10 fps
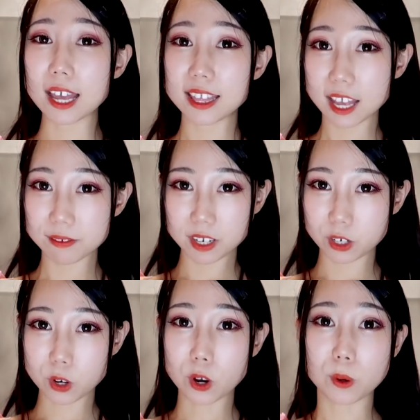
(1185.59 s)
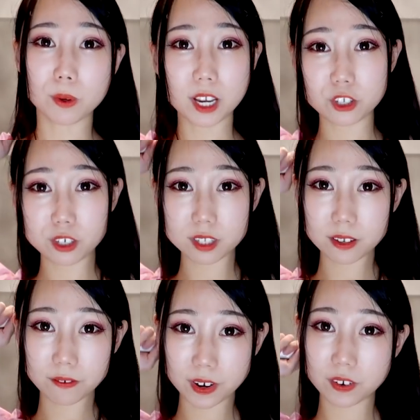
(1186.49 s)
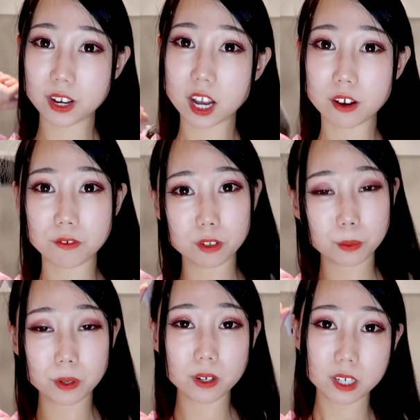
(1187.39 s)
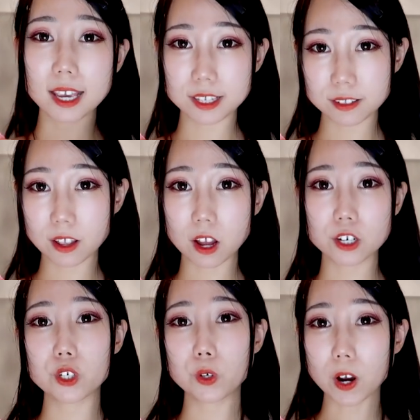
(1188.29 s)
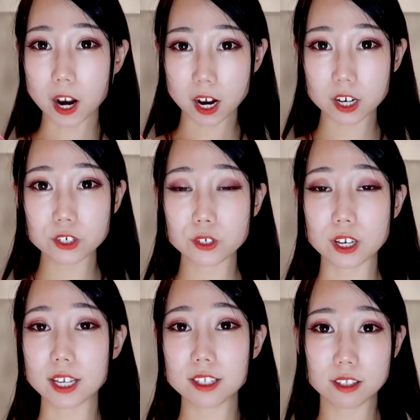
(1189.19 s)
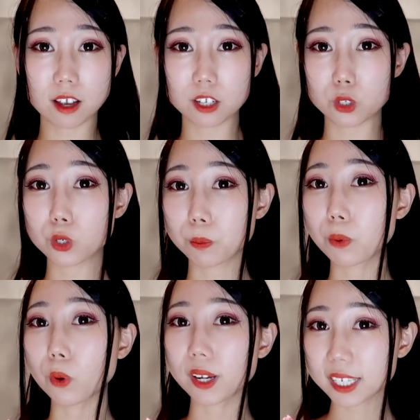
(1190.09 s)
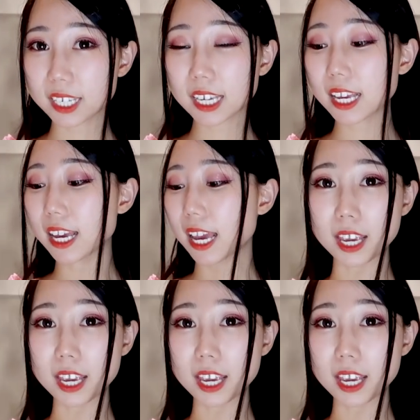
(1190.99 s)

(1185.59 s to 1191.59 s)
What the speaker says: I love their comb. It's just very comfortable. It's not too harsh and it's not too pointy.